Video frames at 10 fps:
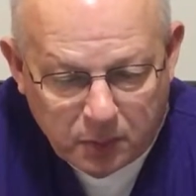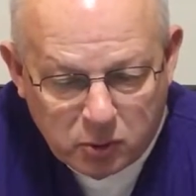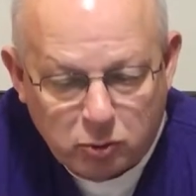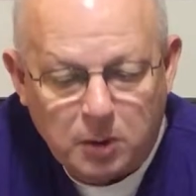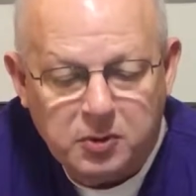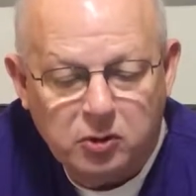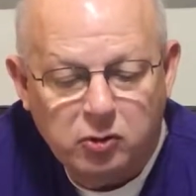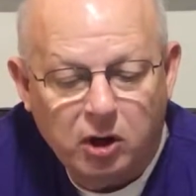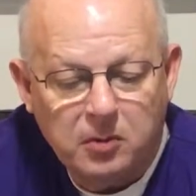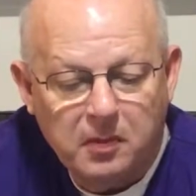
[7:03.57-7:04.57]
prescription
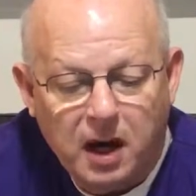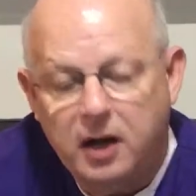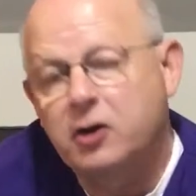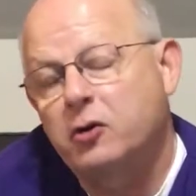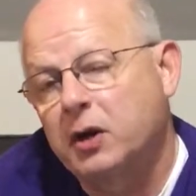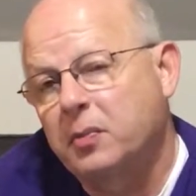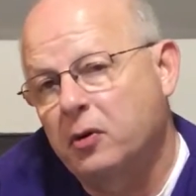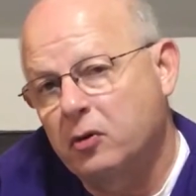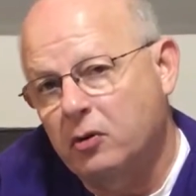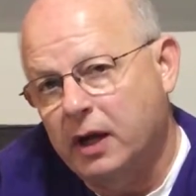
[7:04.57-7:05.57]
drug monitoring
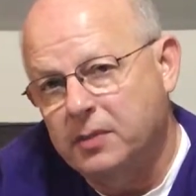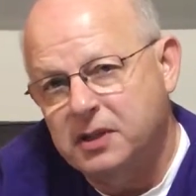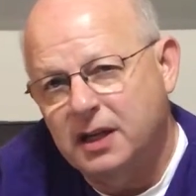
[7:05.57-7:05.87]
programs.